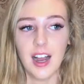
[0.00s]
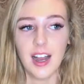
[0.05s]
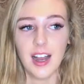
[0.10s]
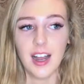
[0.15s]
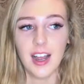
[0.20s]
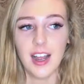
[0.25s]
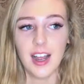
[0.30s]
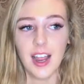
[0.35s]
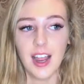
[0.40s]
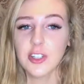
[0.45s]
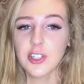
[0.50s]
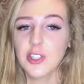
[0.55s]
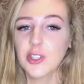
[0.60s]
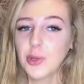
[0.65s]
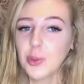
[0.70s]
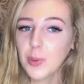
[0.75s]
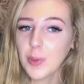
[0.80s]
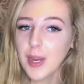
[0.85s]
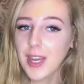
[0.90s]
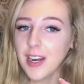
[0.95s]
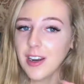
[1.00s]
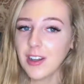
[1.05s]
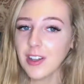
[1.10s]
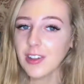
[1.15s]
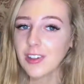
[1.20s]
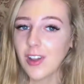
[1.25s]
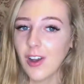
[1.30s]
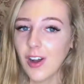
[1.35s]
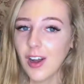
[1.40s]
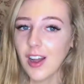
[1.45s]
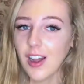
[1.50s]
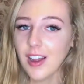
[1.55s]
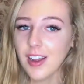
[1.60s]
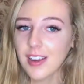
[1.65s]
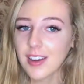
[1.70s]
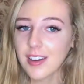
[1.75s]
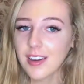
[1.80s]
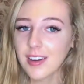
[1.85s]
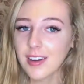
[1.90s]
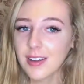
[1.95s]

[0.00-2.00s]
I tweet a lot,